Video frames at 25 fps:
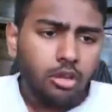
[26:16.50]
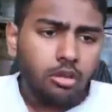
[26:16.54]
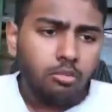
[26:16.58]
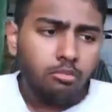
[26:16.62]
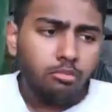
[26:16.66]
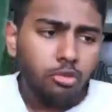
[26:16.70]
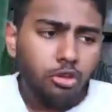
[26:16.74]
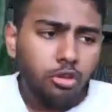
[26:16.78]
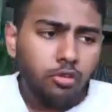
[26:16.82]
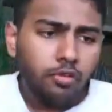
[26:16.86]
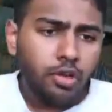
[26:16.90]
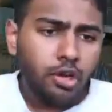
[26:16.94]

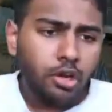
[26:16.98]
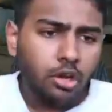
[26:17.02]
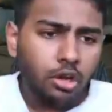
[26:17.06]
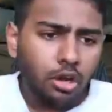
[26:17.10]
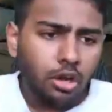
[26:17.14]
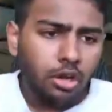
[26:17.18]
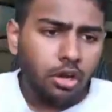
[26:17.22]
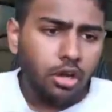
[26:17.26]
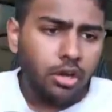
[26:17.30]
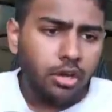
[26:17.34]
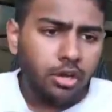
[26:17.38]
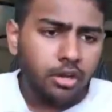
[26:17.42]
Moving
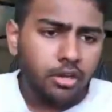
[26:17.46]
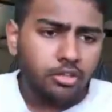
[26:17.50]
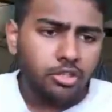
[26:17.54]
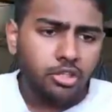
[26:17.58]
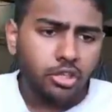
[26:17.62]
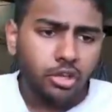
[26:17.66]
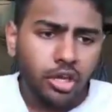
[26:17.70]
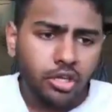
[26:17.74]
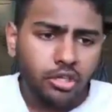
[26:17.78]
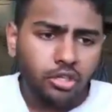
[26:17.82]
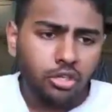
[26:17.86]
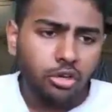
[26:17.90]
on,
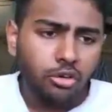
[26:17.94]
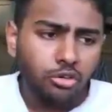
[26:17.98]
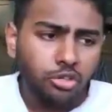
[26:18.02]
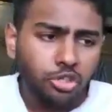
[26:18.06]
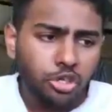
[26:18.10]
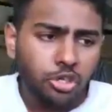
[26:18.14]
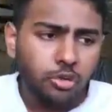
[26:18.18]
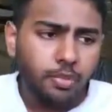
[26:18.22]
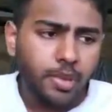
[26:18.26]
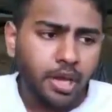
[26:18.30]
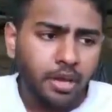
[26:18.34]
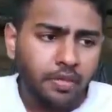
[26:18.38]
so I told
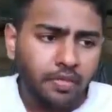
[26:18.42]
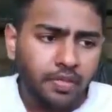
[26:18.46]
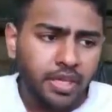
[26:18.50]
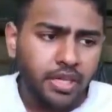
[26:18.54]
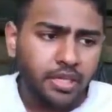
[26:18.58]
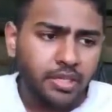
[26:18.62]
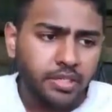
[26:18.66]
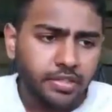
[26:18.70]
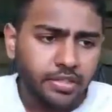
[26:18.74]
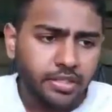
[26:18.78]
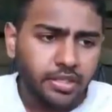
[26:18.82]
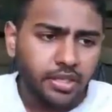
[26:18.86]
you about
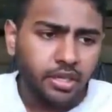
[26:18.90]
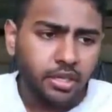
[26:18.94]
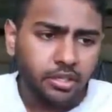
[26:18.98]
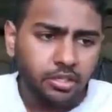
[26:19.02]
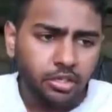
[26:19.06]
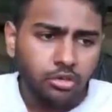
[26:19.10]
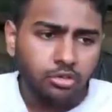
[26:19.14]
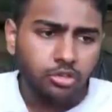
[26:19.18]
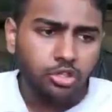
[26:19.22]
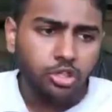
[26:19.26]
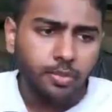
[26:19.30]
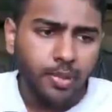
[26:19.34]
this, and I
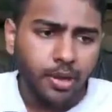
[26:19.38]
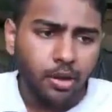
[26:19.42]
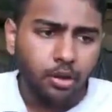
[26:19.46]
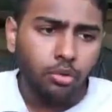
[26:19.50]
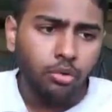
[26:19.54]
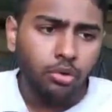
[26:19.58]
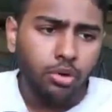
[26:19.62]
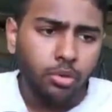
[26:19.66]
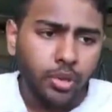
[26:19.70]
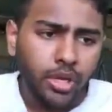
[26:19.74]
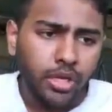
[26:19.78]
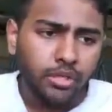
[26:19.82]
told you about
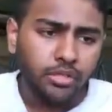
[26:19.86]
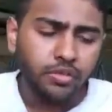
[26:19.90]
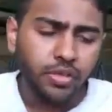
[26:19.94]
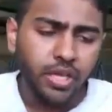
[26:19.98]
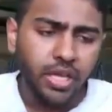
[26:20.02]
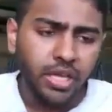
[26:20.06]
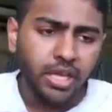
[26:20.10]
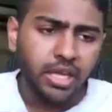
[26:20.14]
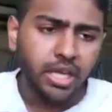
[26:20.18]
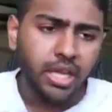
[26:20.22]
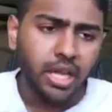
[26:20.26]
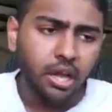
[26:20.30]
all the ways of
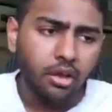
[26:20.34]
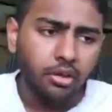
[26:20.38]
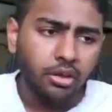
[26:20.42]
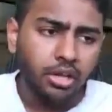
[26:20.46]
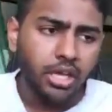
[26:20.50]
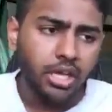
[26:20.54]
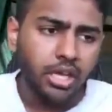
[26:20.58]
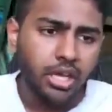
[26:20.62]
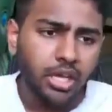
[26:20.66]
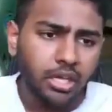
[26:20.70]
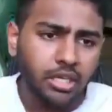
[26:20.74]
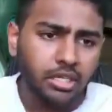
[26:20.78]
getting counter
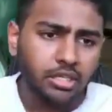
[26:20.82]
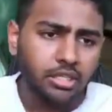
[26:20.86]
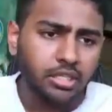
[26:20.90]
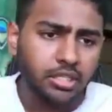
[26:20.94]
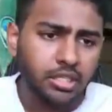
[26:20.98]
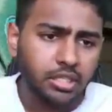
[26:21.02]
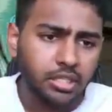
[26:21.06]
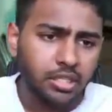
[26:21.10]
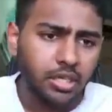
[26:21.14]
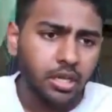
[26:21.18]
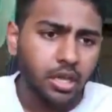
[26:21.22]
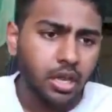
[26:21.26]

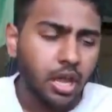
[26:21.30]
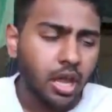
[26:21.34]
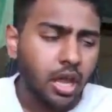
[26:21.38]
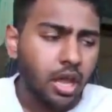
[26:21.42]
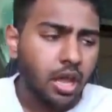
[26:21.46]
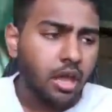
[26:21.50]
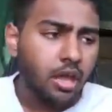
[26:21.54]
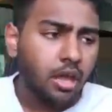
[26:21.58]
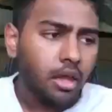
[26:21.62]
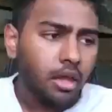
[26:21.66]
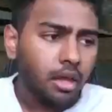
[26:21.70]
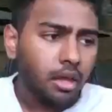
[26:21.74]
hits.
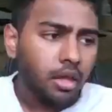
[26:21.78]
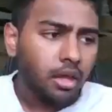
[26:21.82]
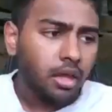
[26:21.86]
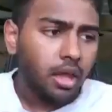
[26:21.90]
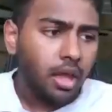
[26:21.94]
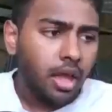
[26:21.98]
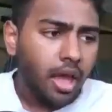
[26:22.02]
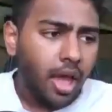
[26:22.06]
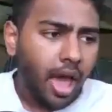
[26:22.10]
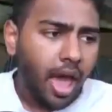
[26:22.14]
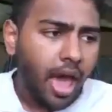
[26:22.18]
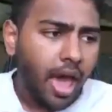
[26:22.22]

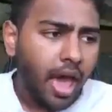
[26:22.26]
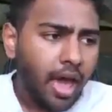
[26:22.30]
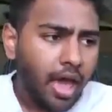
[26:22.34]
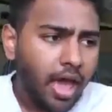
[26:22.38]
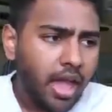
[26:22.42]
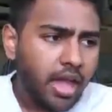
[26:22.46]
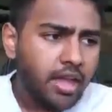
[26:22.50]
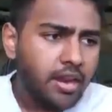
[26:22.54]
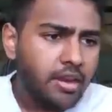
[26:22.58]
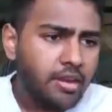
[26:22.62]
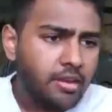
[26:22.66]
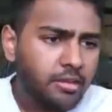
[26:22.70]

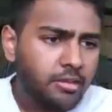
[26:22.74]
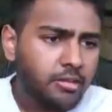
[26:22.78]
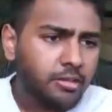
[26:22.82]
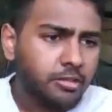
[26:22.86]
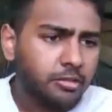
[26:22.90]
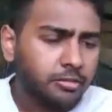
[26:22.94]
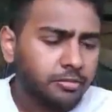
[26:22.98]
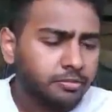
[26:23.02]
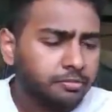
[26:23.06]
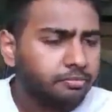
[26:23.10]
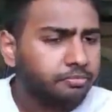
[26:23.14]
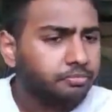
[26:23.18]
And
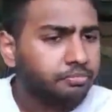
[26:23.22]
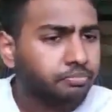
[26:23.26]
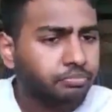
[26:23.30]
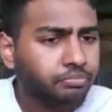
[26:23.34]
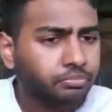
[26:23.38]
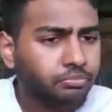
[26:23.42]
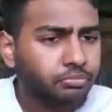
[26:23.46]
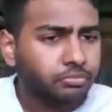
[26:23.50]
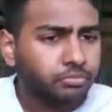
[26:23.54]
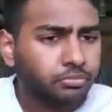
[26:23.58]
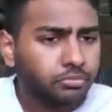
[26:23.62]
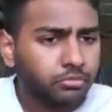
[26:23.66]

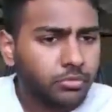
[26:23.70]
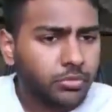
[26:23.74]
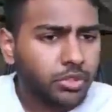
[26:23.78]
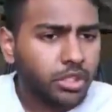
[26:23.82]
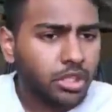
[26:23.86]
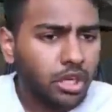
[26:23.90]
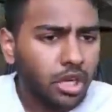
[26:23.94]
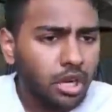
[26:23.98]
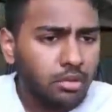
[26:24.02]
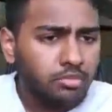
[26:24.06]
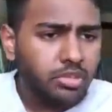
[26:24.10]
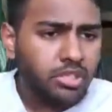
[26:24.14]

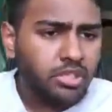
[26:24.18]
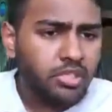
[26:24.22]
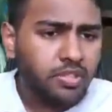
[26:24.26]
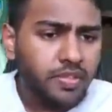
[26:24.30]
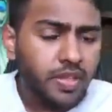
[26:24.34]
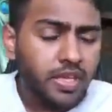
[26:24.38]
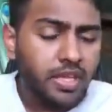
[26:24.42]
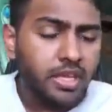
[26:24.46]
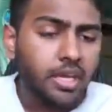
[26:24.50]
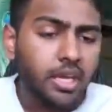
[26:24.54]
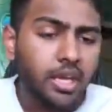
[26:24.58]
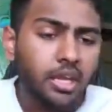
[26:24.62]
I'm just
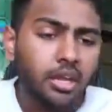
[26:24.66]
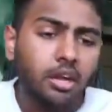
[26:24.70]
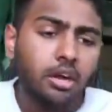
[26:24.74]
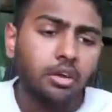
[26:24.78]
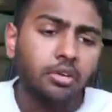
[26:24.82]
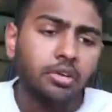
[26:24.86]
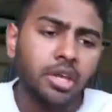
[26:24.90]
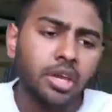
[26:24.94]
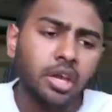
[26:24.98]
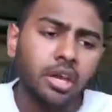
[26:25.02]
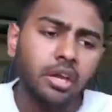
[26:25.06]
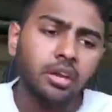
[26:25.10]
thinking, oh
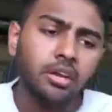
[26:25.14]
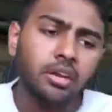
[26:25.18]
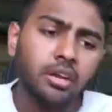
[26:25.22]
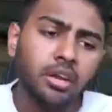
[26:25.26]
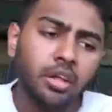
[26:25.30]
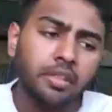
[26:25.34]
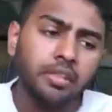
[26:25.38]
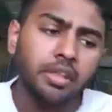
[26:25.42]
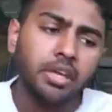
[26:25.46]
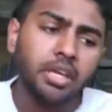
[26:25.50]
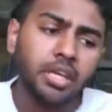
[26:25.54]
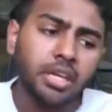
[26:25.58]
yeah,
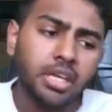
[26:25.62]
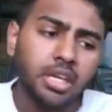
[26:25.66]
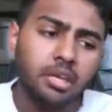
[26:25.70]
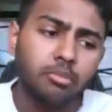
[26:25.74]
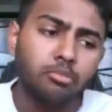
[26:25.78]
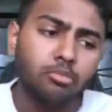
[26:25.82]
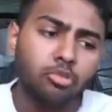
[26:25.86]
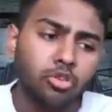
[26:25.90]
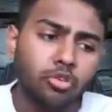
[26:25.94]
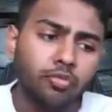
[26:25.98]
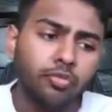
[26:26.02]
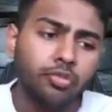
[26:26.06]
another key
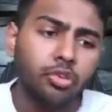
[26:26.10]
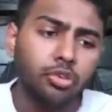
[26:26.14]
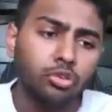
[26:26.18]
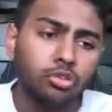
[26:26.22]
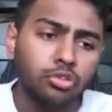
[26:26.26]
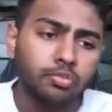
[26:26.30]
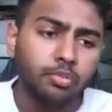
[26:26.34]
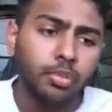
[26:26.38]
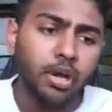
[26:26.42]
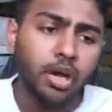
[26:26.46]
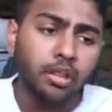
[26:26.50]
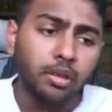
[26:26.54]
move
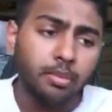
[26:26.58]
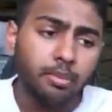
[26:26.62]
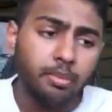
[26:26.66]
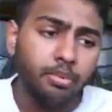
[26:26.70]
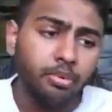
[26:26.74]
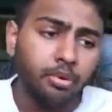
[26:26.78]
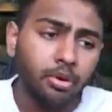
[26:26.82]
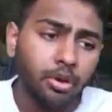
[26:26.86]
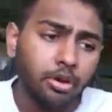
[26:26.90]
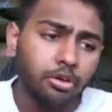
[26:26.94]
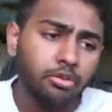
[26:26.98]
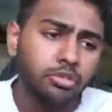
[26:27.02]
used by the
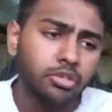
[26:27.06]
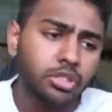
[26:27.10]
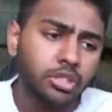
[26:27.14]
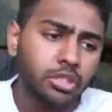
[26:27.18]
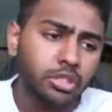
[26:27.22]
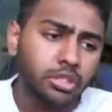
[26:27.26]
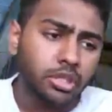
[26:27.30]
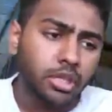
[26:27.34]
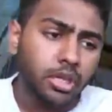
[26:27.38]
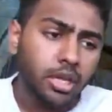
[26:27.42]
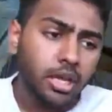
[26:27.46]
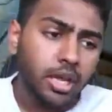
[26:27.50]
pros
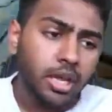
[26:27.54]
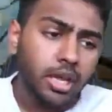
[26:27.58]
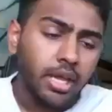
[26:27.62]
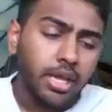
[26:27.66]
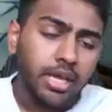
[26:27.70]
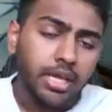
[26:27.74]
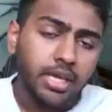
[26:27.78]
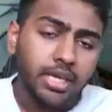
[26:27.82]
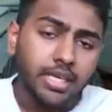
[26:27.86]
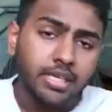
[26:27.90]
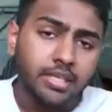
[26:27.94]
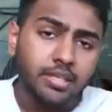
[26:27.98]

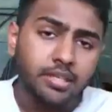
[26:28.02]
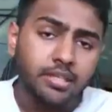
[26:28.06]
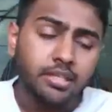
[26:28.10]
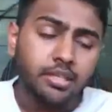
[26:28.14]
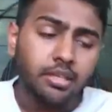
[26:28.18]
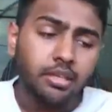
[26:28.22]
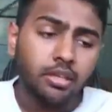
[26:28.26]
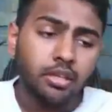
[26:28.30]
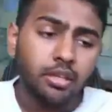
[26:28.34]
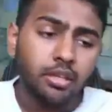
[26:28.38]
is,